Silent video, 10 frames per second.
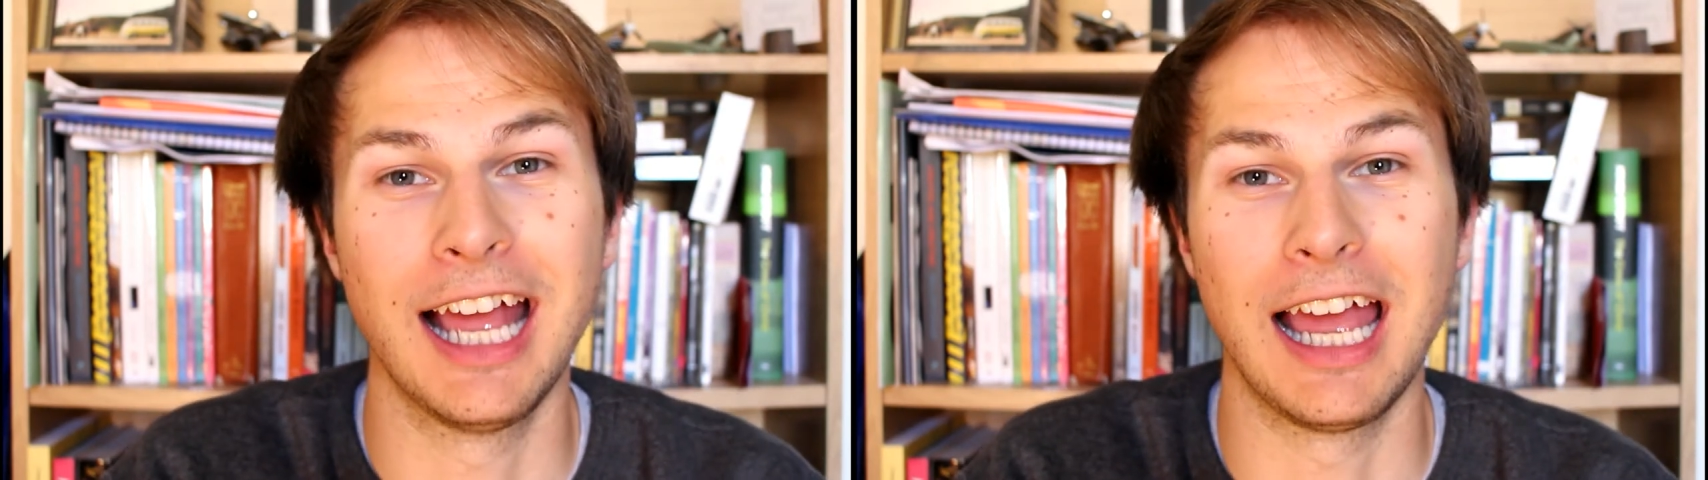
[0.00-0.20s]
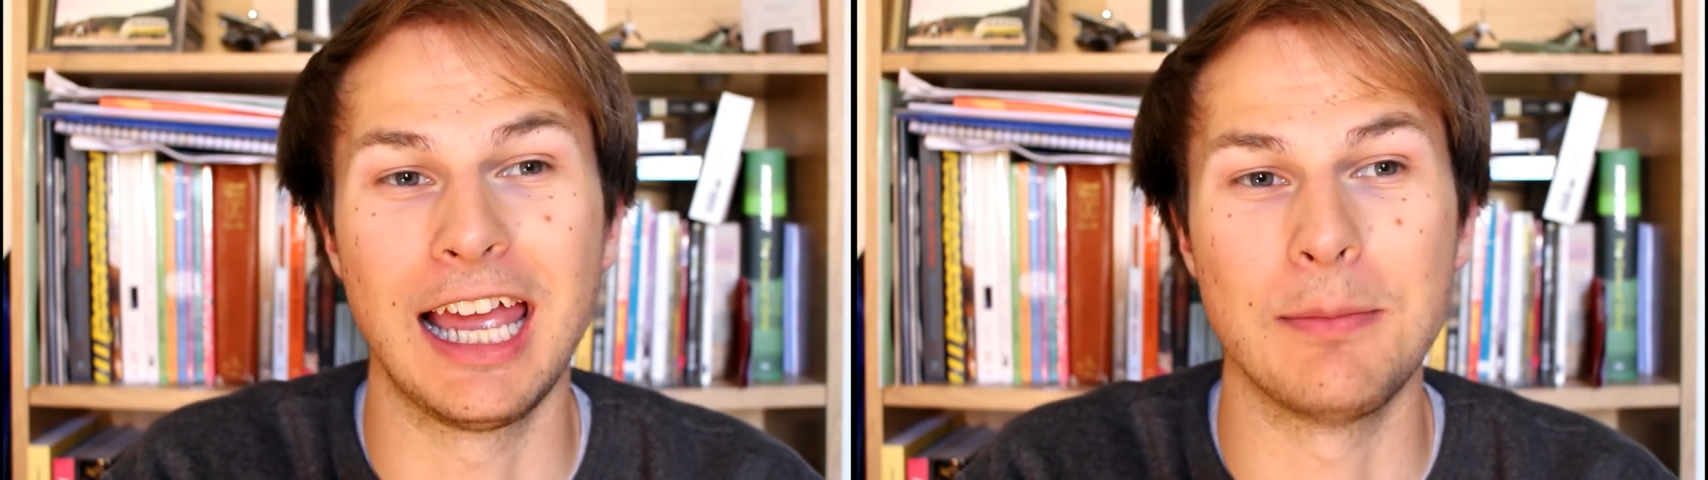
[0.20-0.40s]

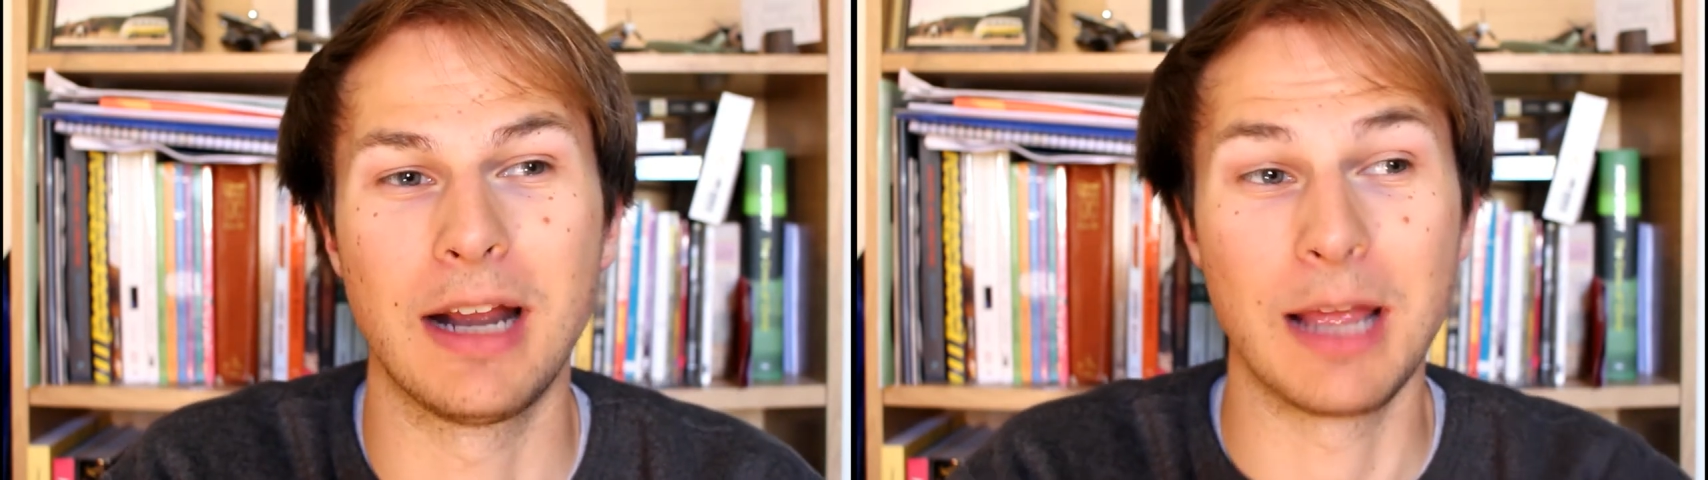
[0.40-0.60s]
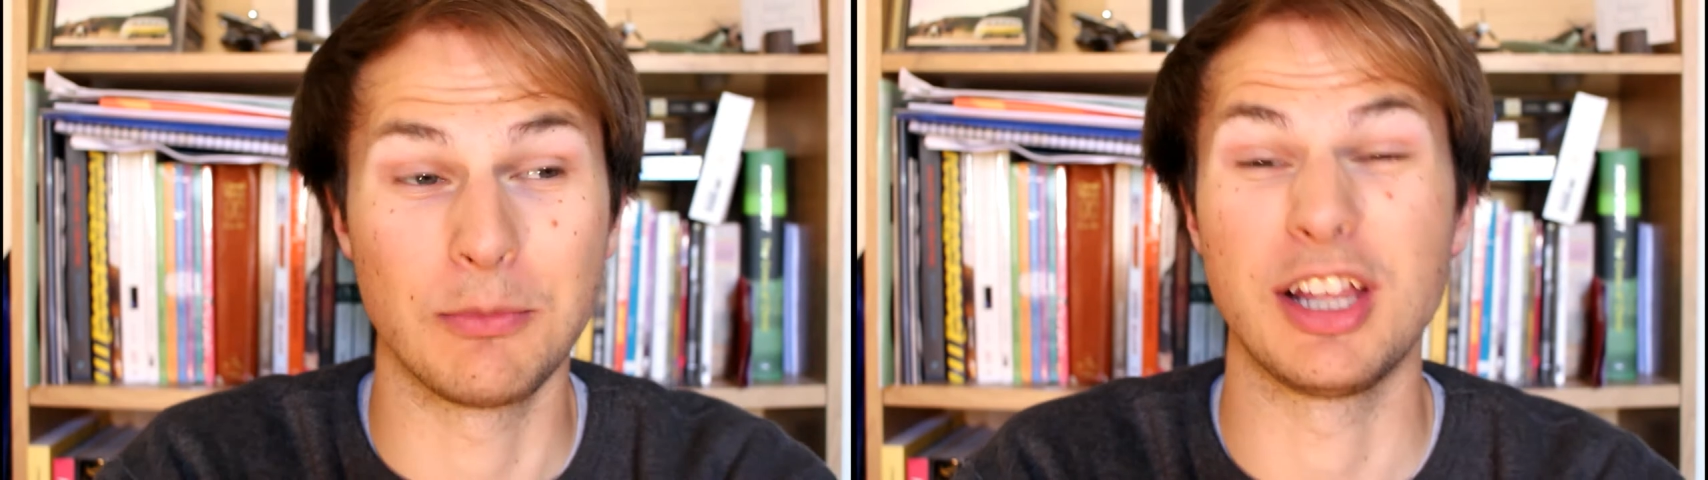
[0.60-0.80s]
and
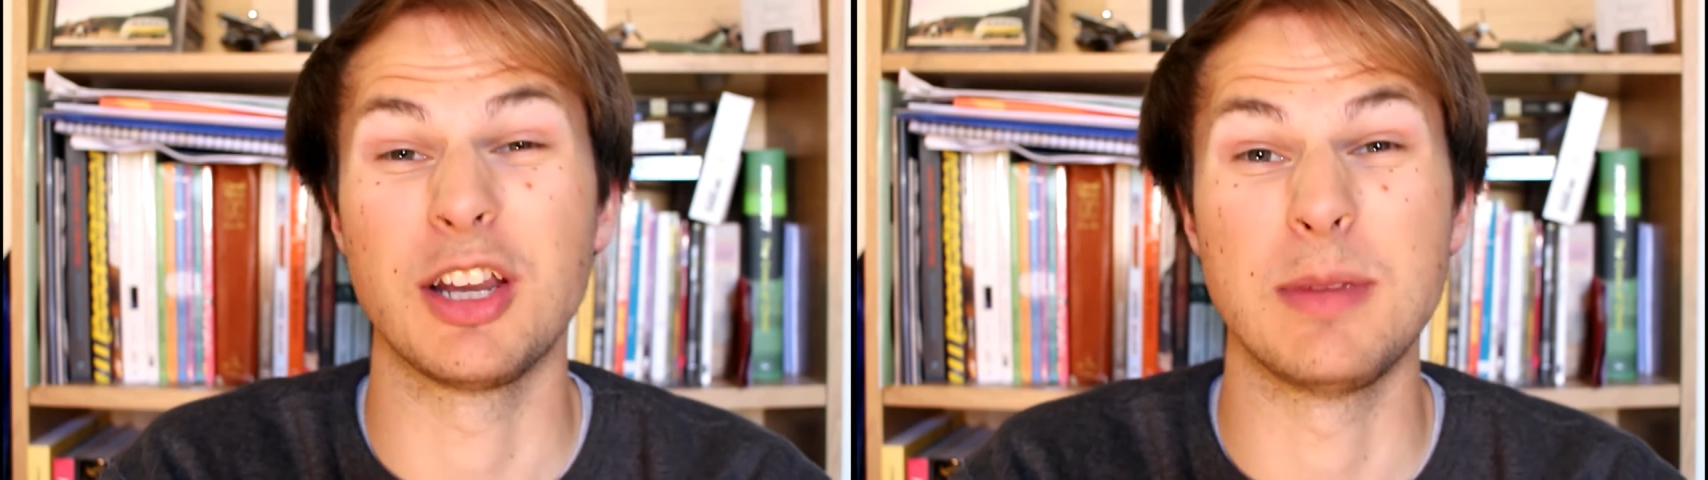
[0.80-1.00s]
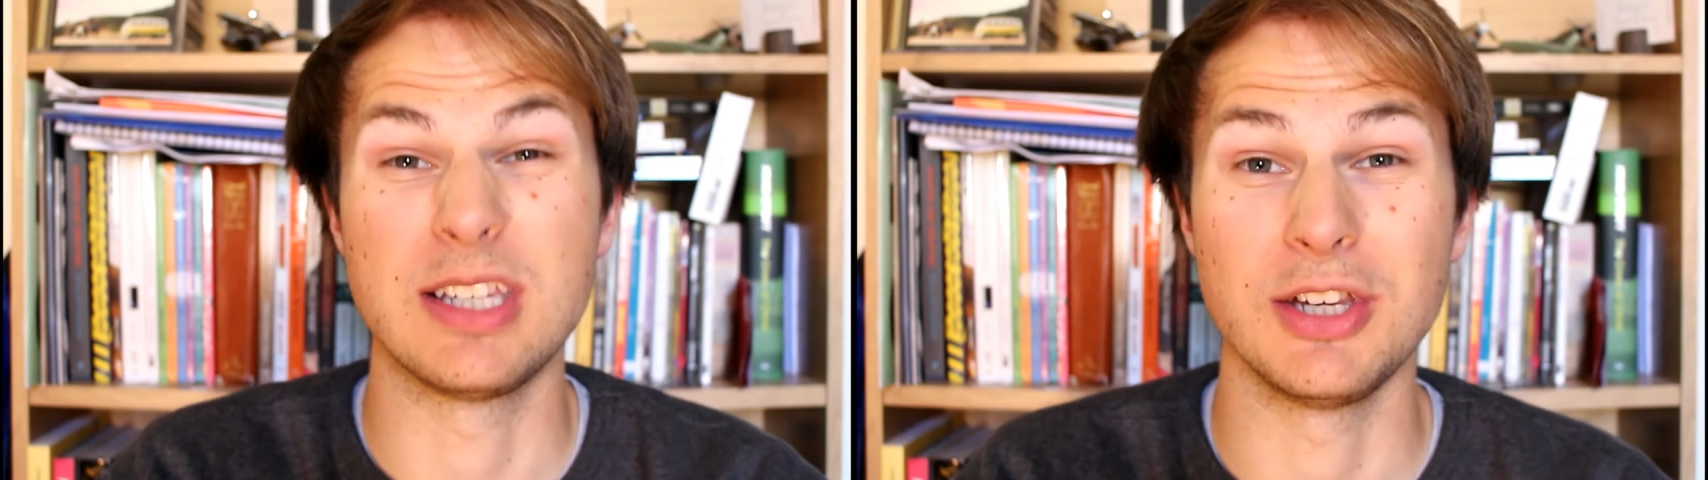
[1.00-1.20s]
I'm really
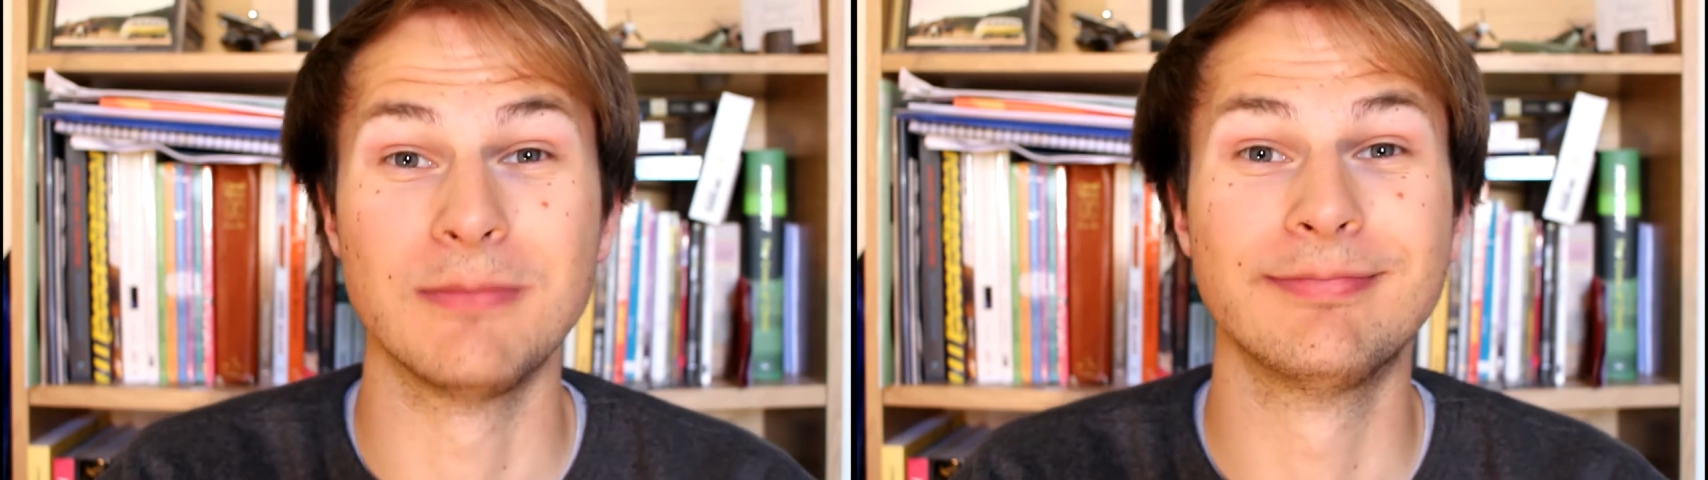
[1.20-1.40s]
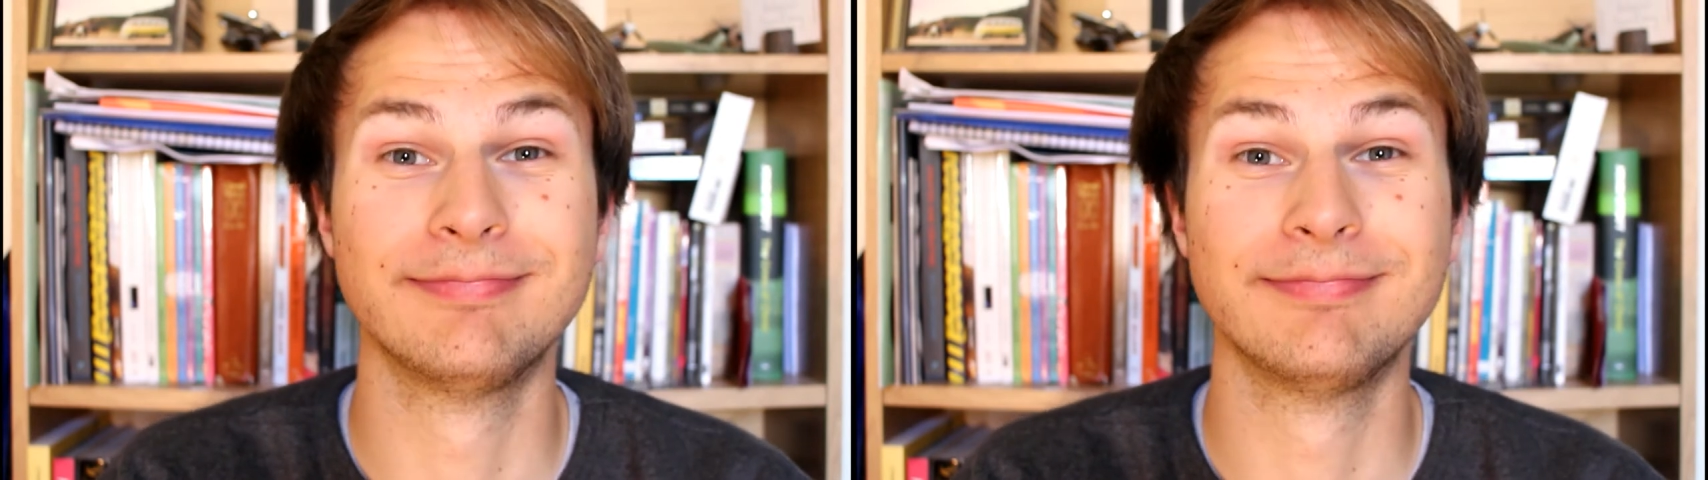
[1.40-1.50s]
going to miss you.